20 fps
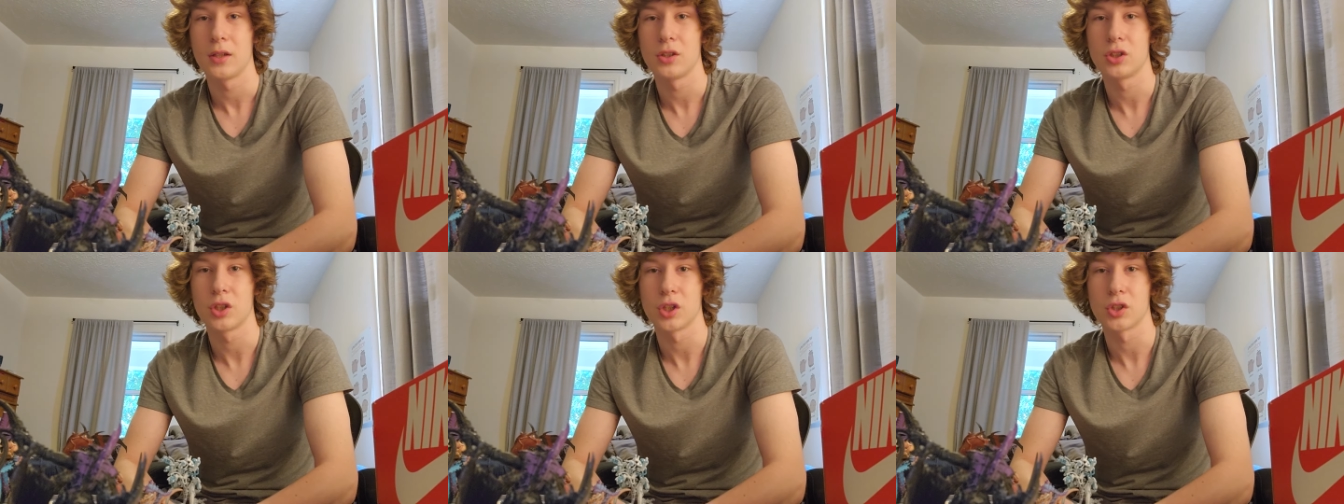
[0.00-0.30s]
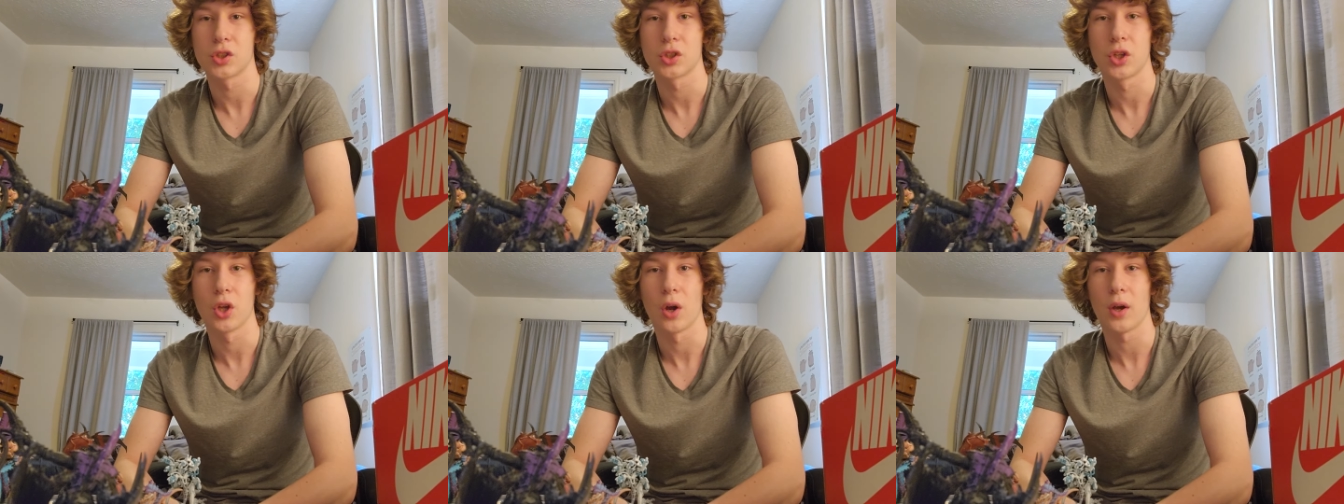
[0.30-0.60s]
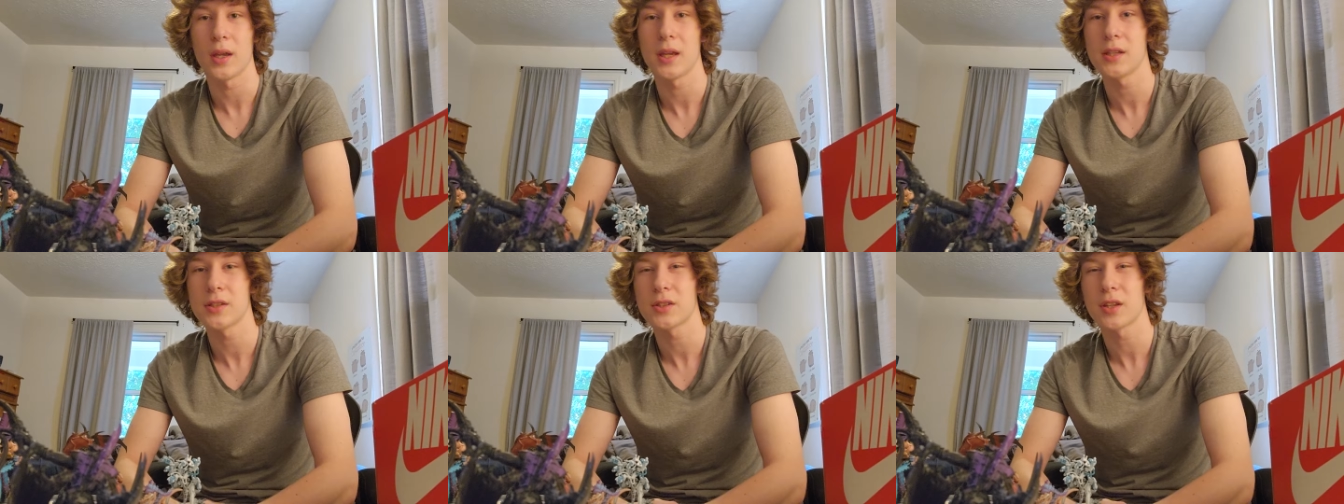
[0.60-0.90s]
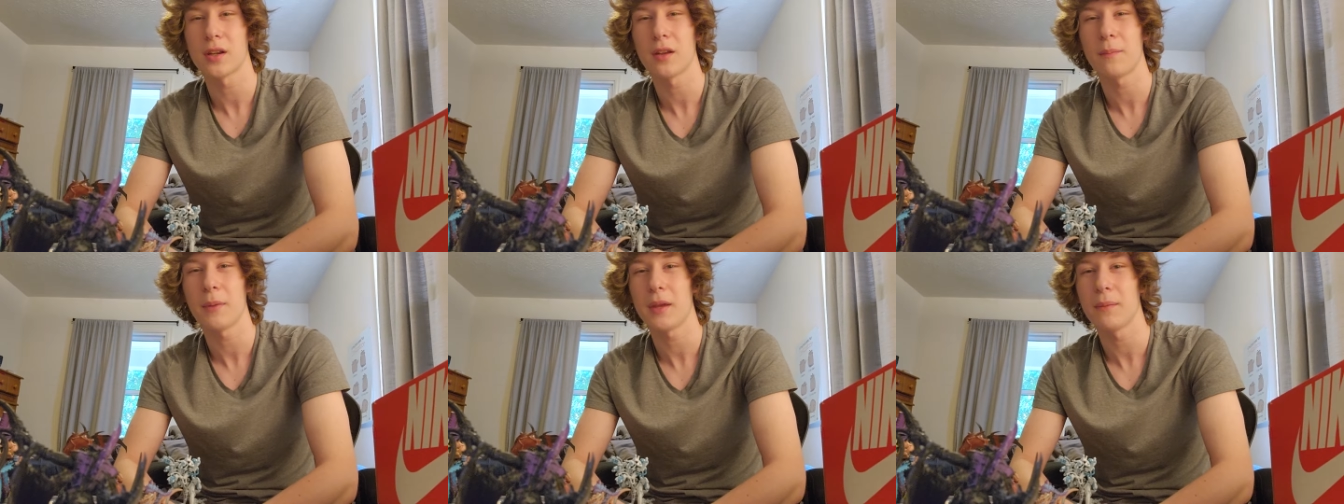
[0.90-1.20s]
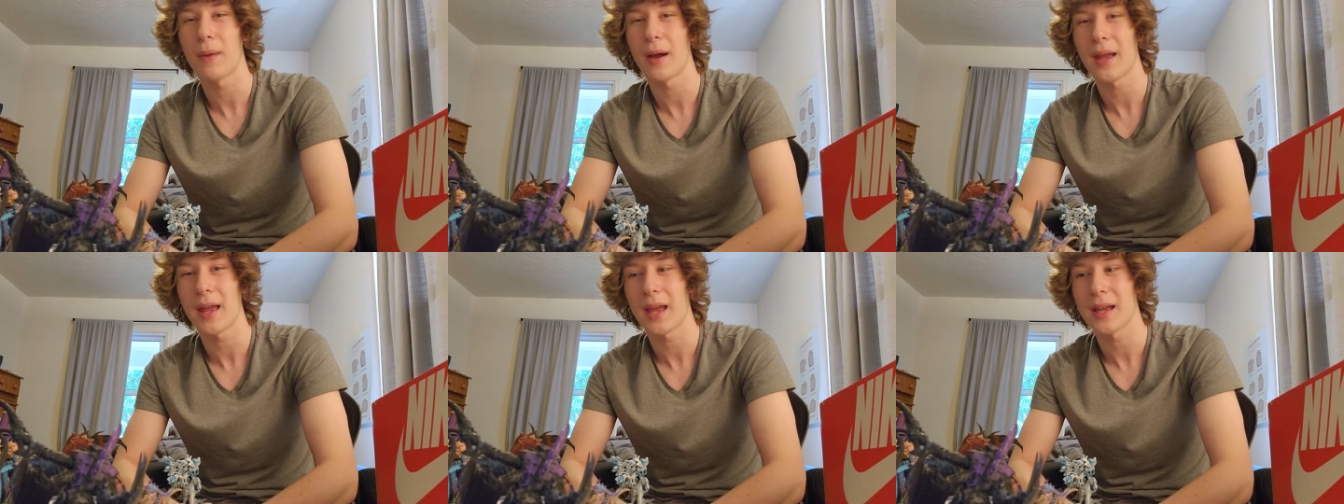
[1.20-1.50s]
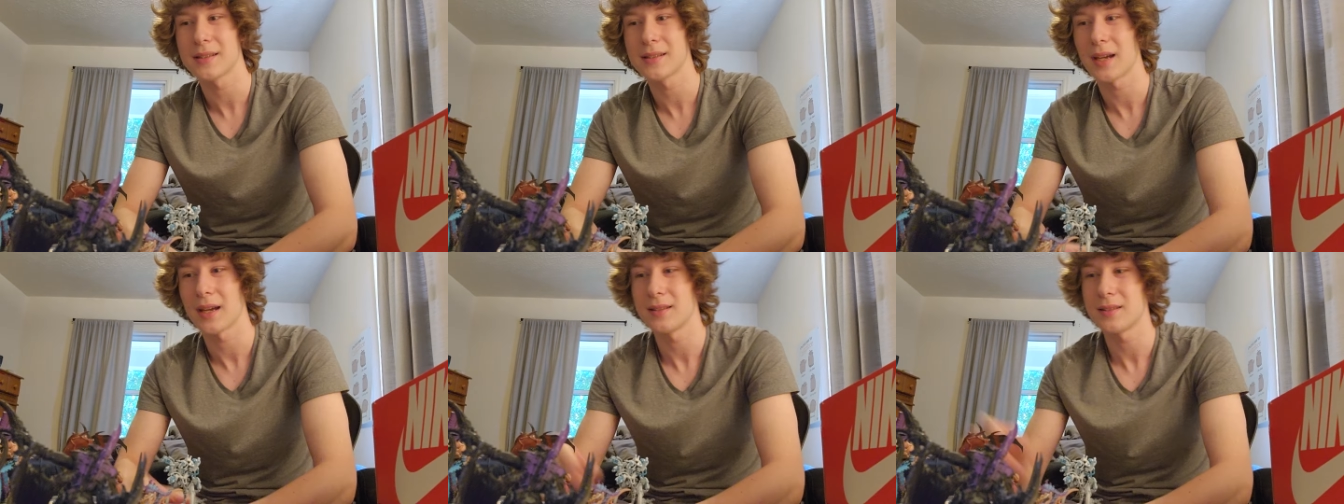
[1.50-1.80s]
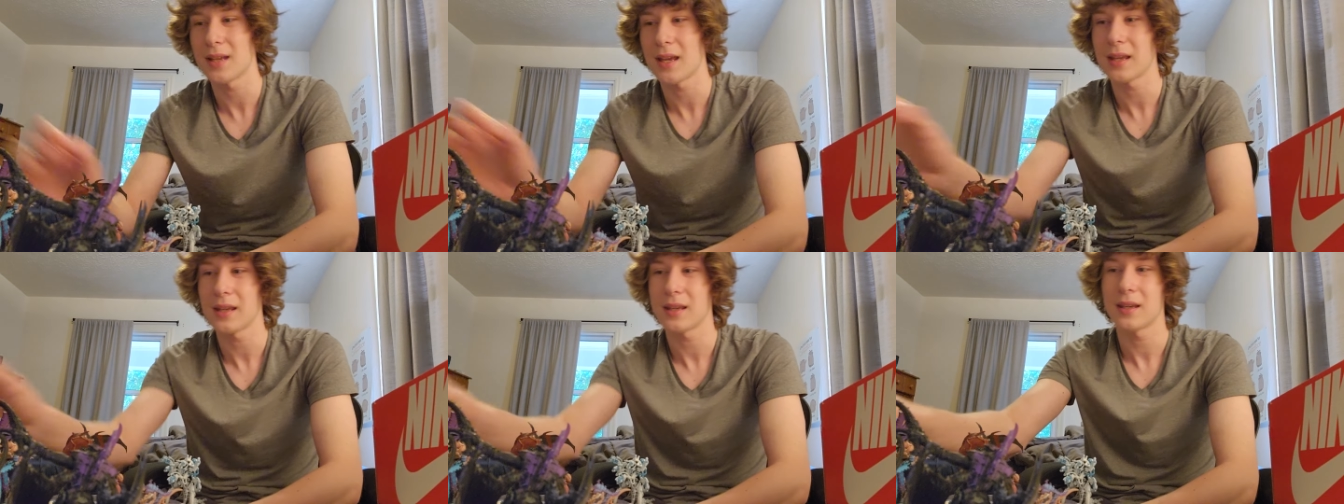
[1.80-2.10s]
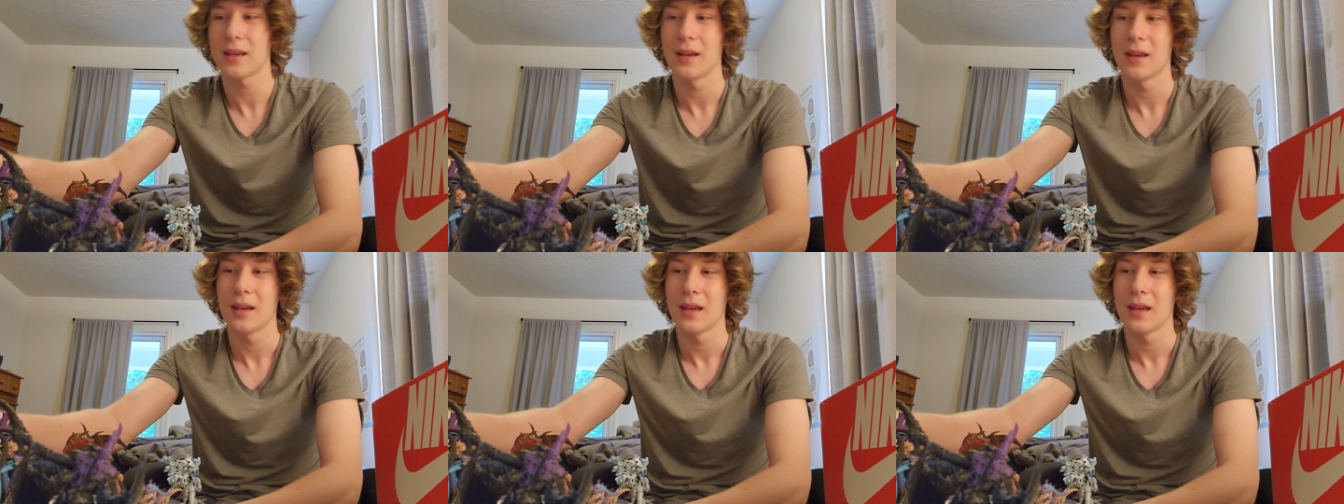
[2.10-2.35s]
just go. He's gonna be my anti-tank.